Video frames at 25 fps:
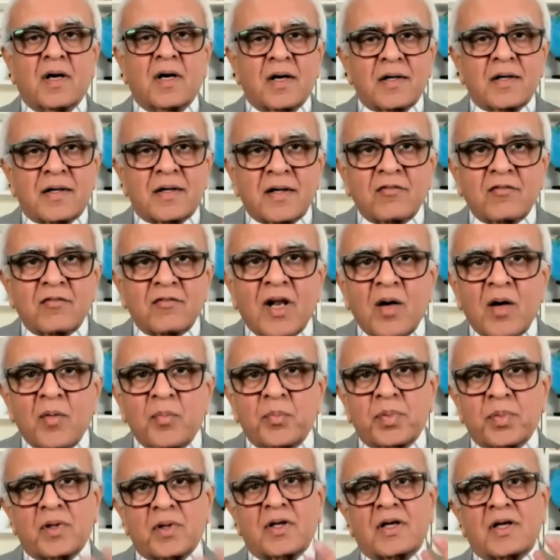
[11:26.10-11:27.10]

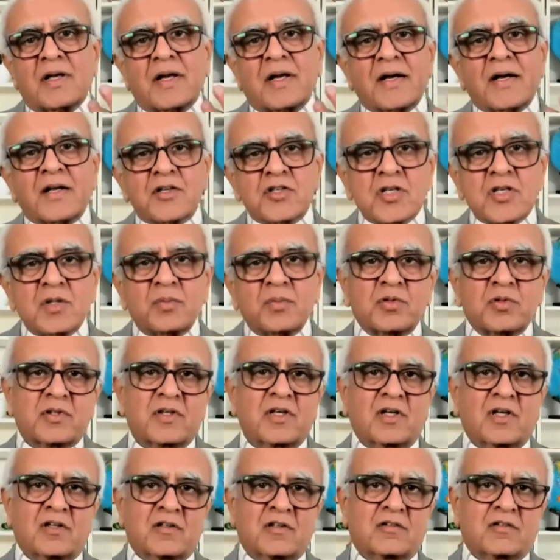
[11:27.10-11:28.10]
Develop leadership
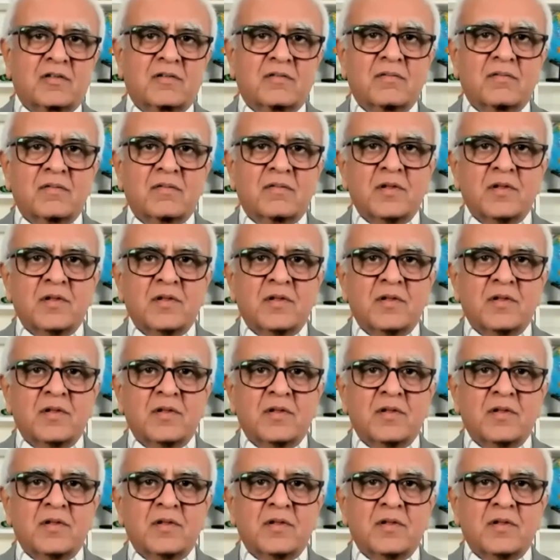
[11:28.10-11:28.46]
skills,